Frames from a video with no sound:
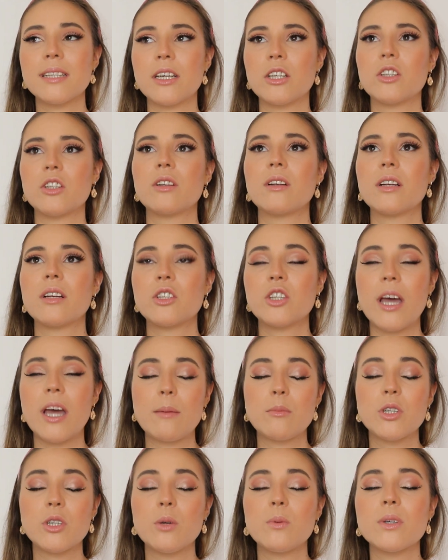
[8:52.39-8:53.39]
And
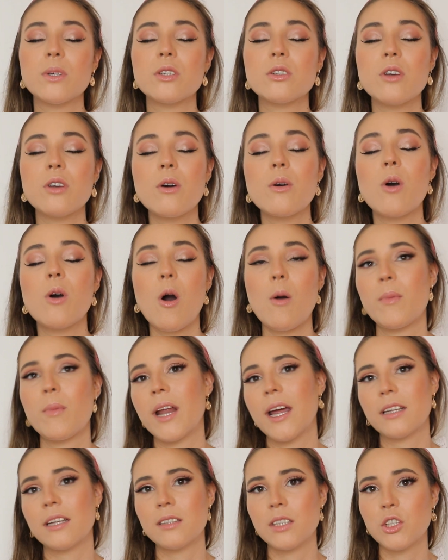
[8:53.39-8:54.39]
she was so
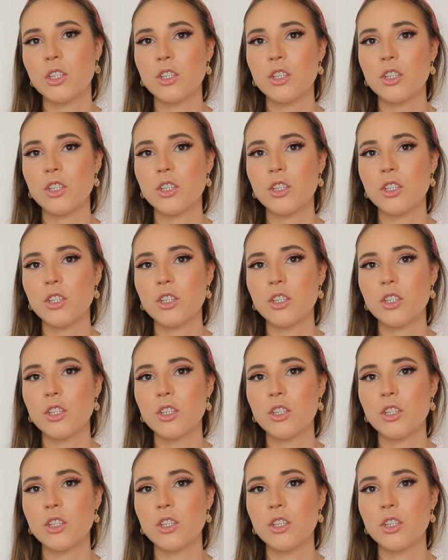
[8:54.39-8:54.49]
accommodating.